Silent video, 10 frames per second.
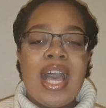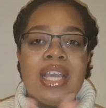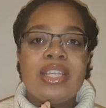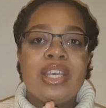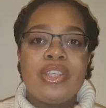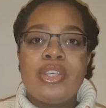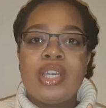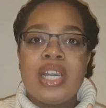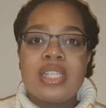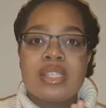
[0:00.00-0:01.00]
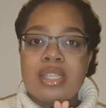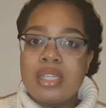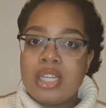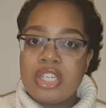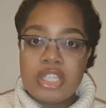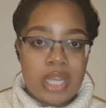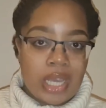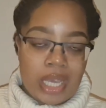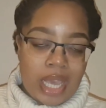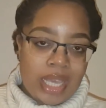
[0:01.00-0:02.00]
and you guys can
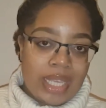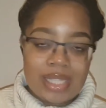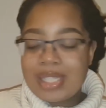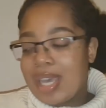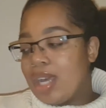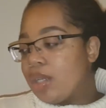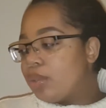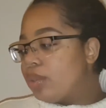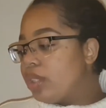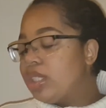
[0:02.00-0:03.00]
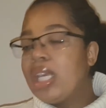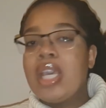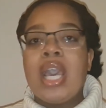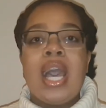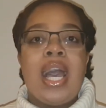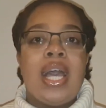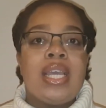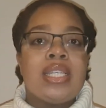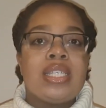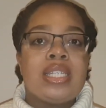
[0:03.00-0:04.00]
check it out.
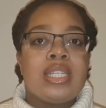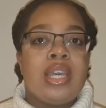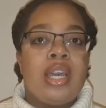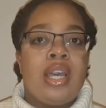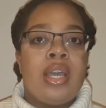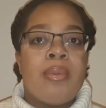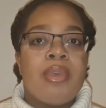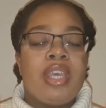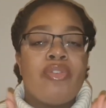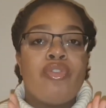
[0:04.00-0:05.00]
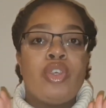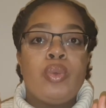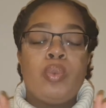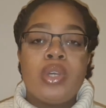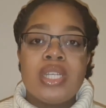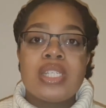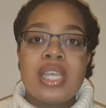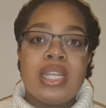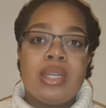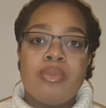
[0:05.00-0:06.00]
And if you want to
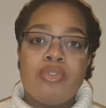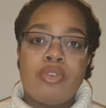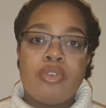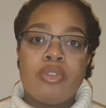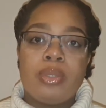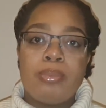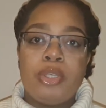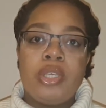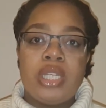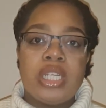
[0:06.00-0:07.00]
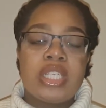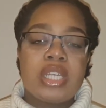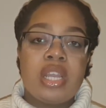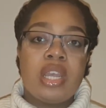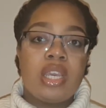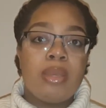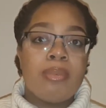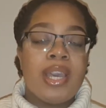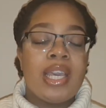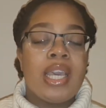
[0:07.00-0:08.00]
sign up for the Beautylish Lucky
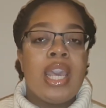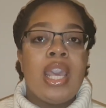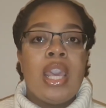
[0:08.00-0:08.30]
Bag,